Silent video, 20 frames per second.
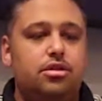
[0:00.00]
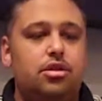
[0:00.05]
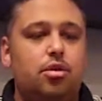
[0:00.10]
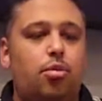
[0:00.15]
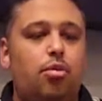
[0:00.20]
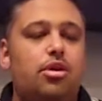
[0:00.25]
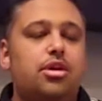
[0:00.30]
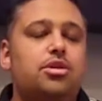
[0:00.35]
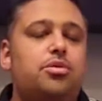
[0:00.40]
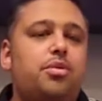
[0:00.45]

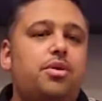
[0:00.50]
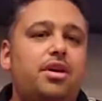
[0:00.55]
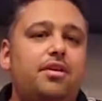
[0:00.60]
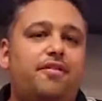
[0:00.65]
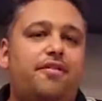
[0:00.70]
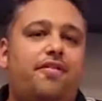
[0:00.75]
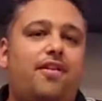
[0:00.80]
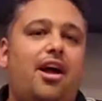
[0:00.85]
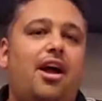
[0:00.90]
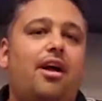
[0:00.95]
So once we
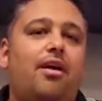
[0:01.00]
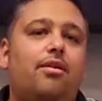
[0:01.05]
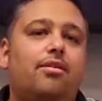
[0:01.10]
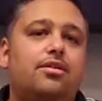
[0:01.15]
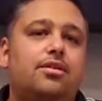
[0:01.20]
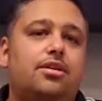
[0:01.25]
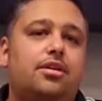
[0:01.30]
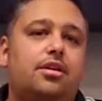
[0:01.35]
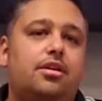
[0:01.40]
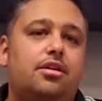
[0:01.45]
had
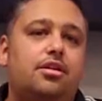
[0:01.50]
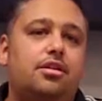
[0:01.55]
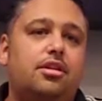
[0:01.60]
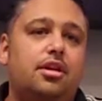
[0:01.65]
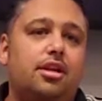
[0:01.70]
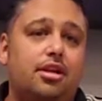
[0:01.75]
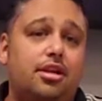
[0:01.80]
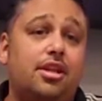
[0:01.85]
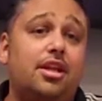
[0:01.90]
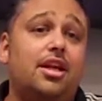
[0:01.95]
found
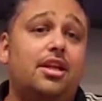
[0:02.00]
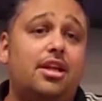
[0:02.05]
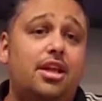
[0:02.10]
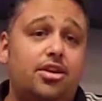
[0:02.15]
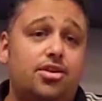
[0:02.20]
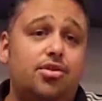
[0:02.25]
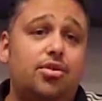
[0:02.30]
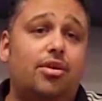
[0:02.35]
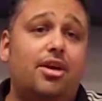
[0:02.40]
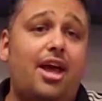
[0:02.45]
the
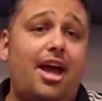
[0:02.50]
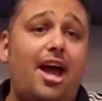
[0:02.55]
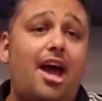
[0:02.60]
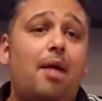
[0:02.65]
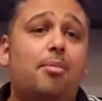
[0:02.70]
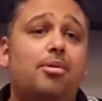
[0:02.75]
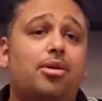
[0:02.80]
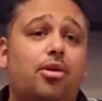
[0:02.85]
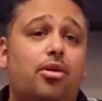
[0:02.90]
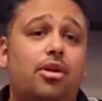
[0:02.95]
initial
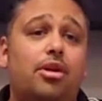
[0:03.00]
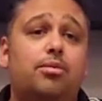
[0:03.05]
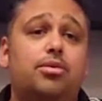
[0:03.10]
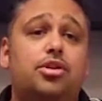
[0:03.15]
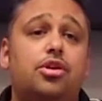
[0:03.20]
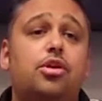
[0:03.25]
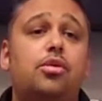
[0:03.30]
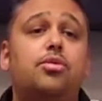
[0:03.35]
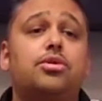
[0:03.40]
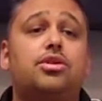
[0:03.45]
capital, it
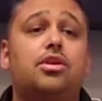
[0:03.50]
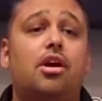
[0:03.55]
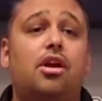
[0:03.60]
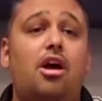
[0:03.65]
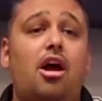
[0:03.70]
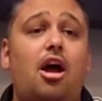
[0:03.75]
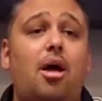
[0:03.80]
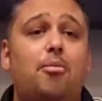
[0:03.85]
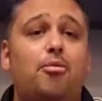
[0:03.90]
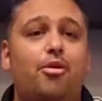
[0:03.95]
was who was
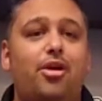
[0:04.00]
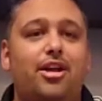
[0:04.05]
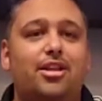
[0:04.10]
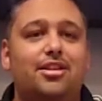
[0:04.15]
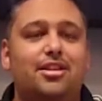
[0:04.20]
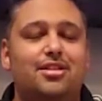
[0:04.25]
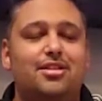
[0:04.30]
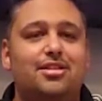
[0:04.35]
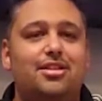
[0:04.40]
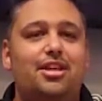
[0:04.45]
going to
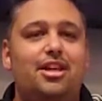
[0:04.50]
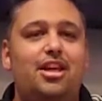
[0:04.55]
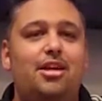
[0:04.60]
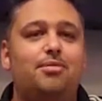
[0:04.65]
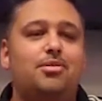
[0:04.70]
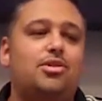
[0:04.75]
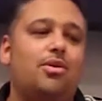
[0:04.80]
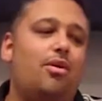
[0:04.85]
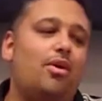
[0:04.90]
operate this team.